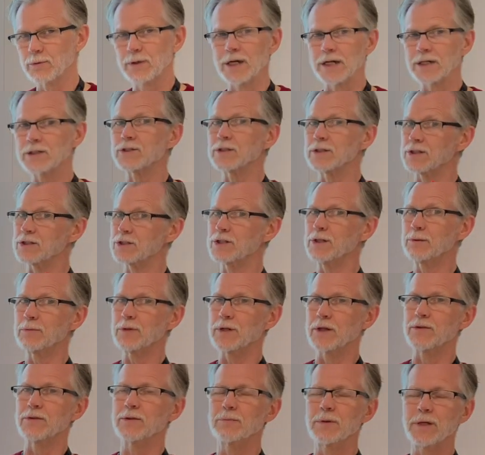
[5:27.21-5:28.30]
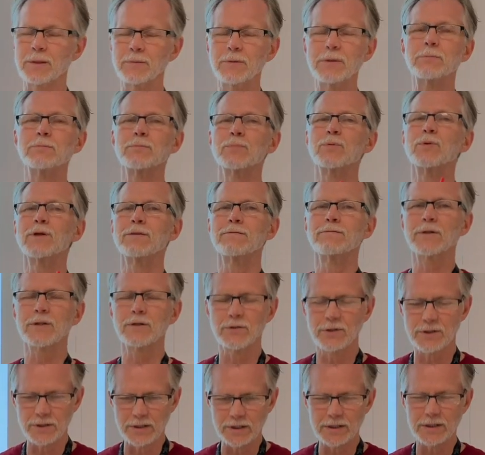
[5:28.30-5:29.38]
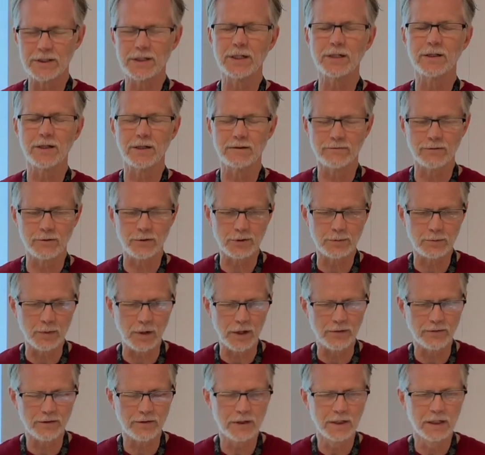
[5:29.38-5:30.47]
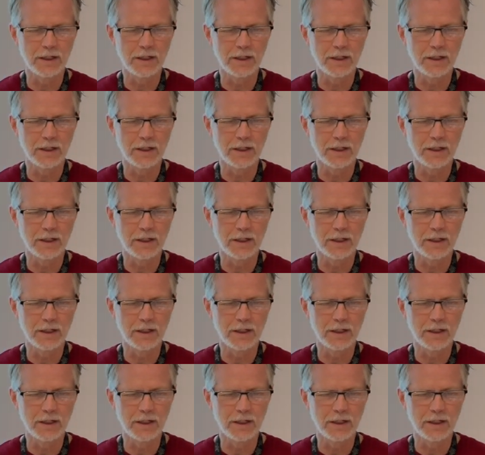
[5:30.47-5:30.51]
We actually stimulate the baby pretty vigorously to take that first breath.